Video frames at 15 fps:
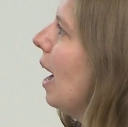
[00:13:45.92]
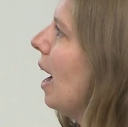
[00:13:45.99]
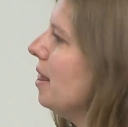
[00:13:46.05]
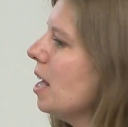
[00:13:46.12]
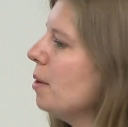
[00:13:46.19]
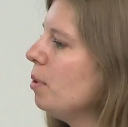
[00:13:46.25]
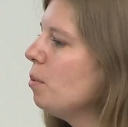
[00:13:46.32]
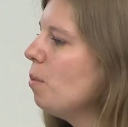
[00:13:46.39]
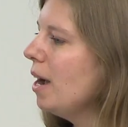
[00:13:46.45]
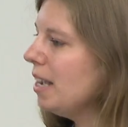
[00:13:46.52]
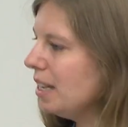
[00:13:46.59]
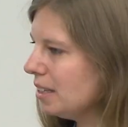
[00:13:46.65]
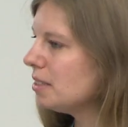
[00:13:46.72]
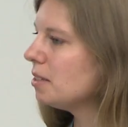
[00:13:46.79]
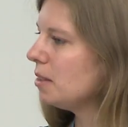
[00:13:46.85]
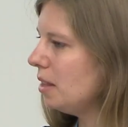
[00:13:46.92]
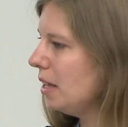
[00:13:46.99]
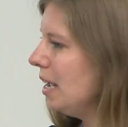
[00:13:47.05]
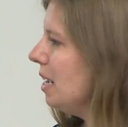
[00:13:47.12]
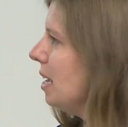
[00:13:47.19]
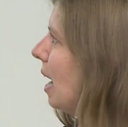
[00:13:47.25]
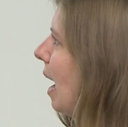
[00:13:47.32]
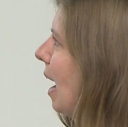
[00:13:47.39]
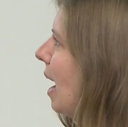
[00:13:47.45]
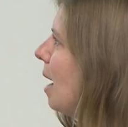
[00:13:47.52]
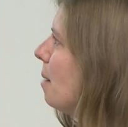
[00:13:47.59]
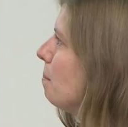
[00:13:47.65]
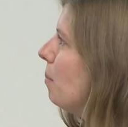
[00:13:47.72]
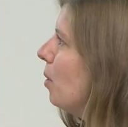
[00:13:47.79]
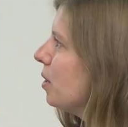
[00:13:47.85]
And then we weighed the
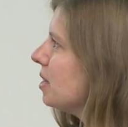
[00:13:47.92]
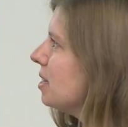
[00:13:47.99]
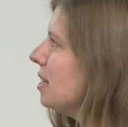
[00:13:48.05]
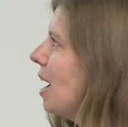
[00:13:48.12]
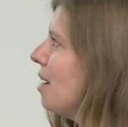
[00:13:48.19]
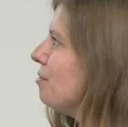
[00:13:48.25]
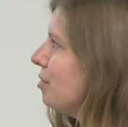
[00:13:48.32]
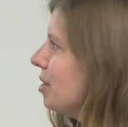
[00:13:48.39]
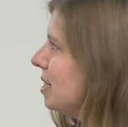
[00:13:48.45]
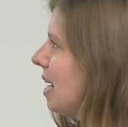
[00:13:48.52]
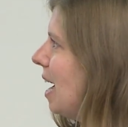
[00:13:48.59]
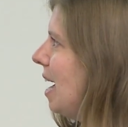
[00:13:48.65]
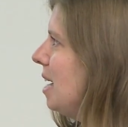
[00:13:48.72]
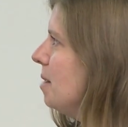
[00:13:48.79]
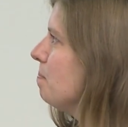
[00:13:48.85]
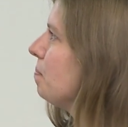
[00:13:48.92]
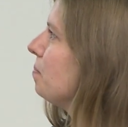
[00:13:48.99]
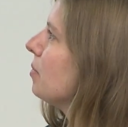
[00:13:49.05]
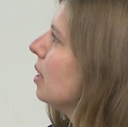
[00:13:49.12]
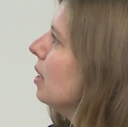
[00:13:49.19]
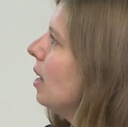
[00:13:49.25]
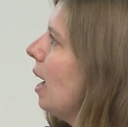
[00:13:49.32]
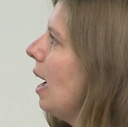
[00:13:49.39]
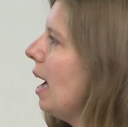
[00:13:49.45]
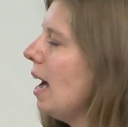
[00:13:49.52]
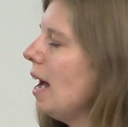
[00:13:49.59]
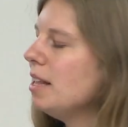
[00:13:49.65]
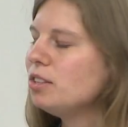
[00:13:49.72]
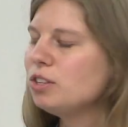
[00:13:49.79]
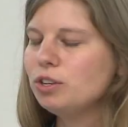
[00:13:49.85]
um, pots every day
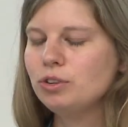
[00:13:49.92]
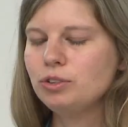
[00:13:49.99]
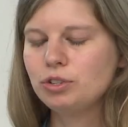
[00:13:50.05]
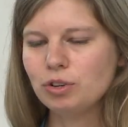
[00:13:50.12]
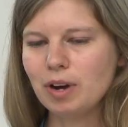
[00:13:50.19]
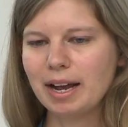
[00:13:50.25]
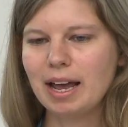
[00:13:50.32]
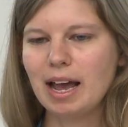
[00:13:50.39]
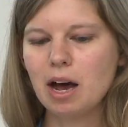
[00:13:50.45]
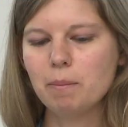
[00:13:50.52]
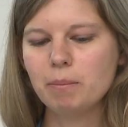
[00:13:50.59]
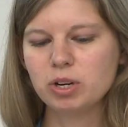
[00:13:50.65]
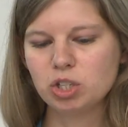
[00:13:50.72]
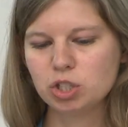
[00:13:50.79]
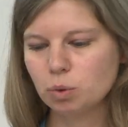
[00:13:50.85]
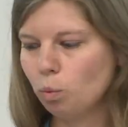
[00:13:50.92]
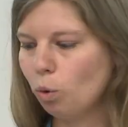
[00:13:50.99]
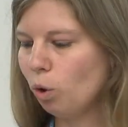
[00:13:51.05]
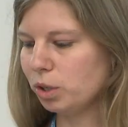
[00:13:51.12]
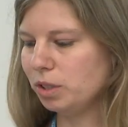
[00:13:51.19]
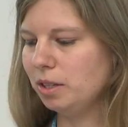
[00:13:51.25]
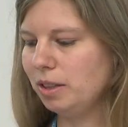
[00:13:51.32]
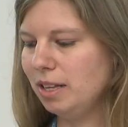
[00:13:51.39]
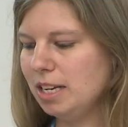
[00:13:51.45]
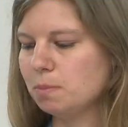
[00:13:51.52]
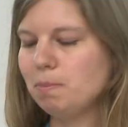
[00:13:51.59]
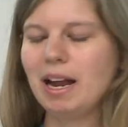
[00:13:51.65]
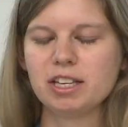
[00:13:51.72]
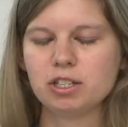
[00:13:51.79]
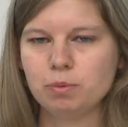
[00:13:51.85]
and to track how much water these
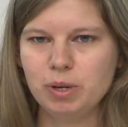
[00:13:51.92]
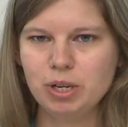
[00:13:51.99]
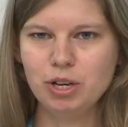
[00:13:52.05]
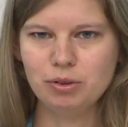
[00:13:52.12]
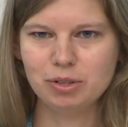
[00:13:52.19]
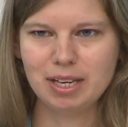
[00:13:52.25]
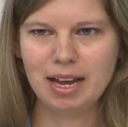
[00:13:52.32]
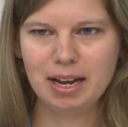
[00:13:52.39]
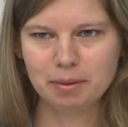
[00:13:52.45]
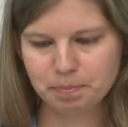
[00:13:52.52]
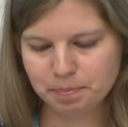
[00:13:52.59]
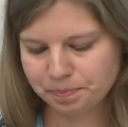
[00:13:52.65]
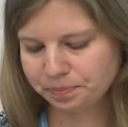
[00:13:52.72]
plants were using.